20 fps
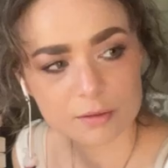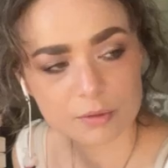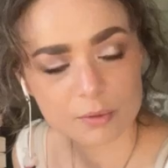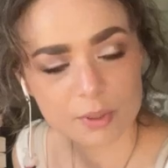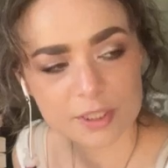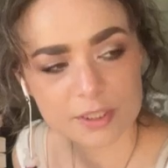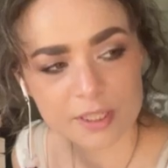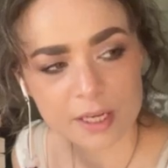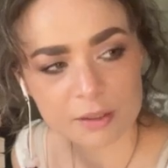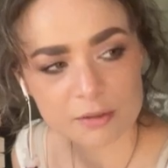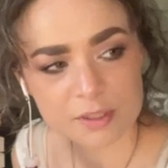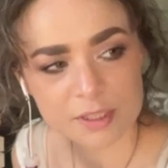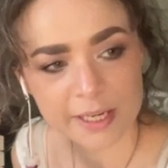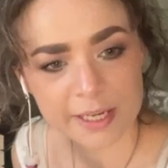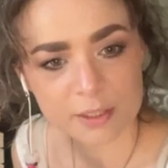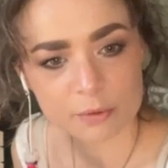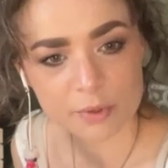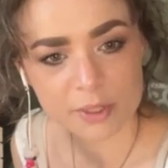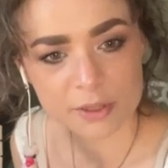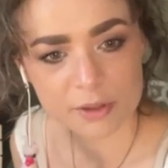was
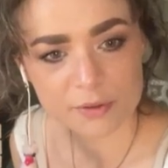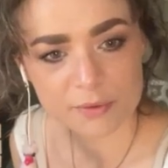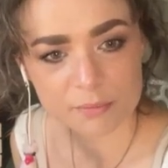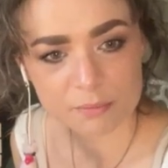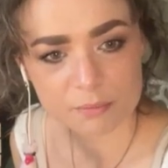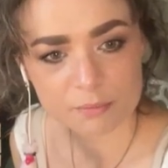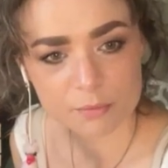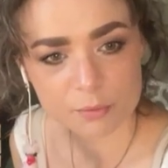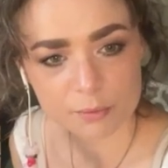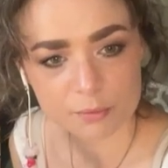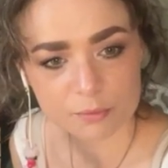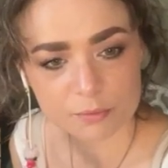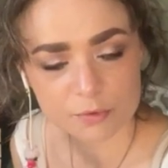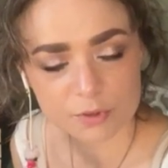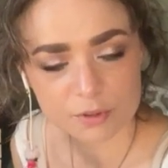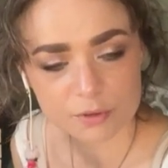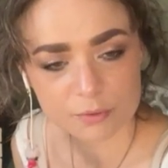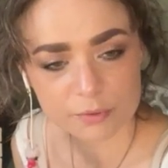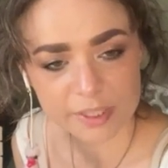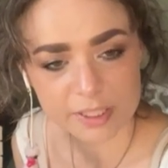outside with
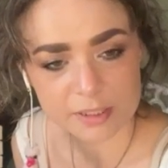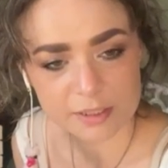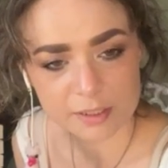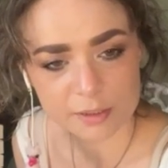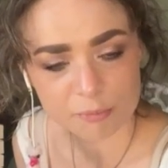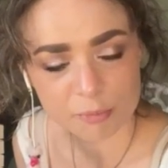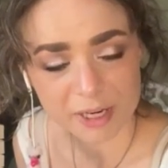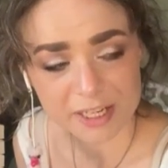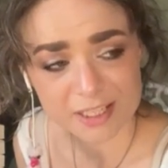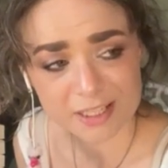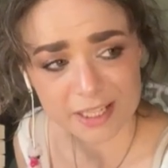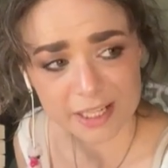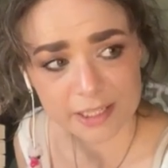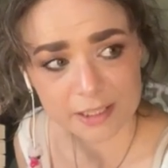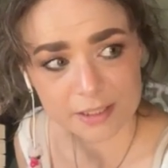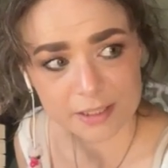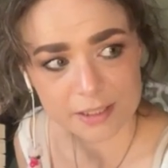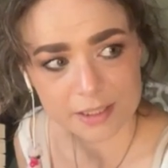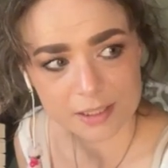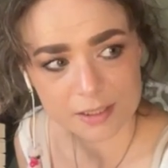Vincent by
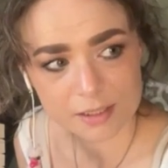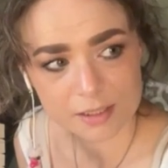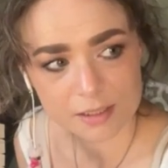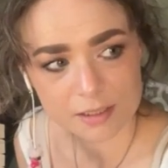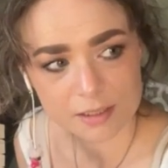6.